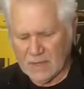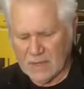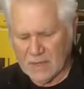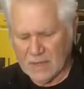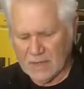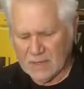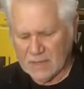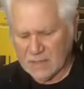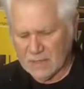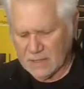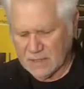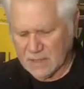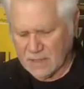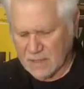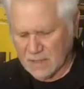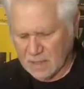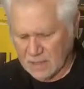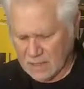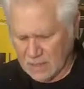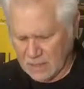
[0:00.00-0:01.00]
Now this is
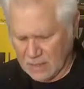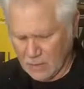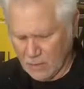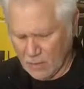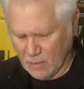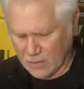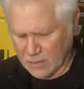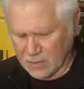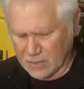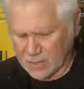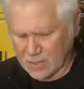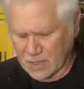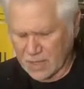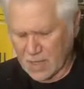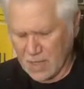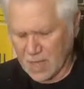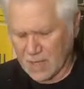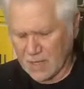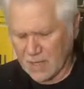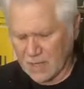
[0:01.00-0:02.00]
an older
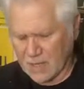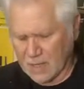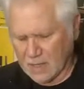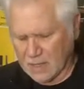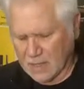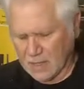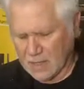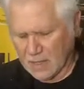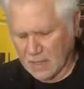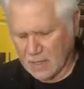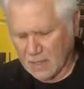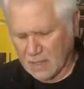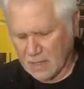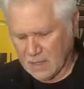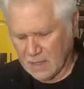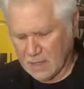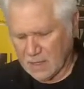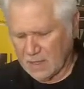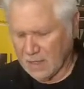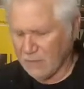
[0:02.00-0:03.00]
Sekonic,
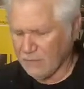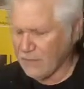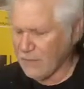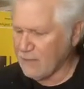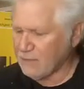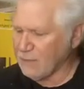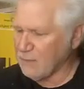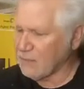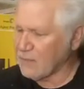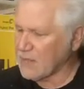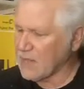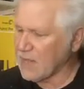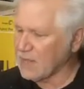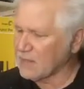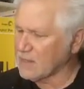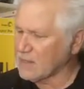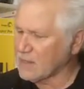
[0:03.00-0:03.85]
an L558.